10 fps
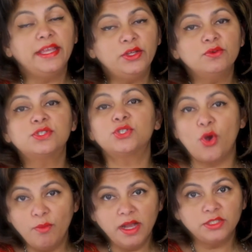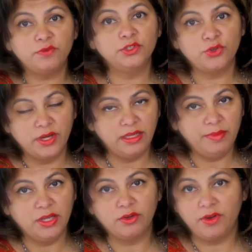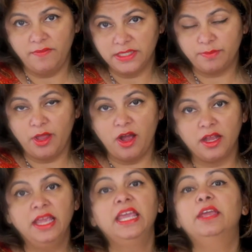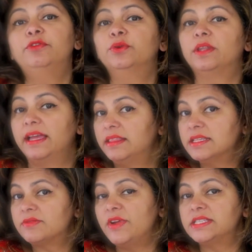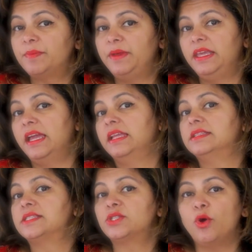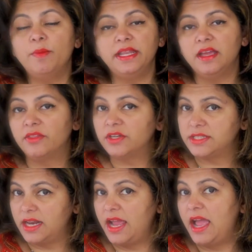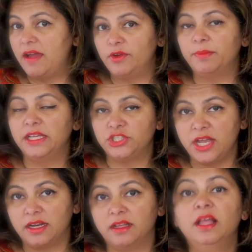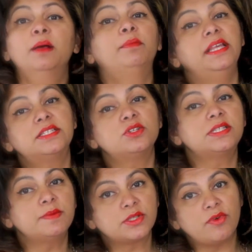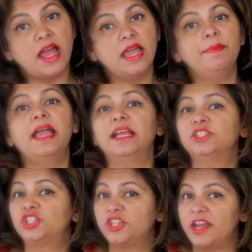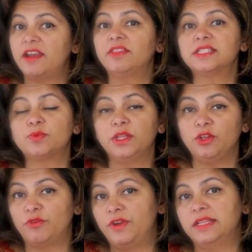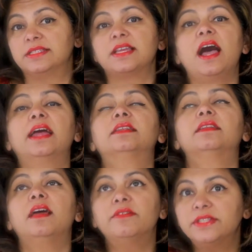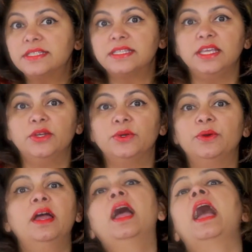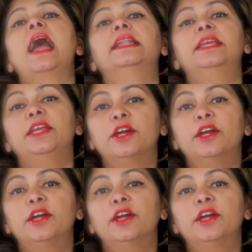thank you so much for joining me on Kravings Blog. If you like this recipe and so many others that I have on my channel, please do subscribe and share this with your friends. I'd love to see you and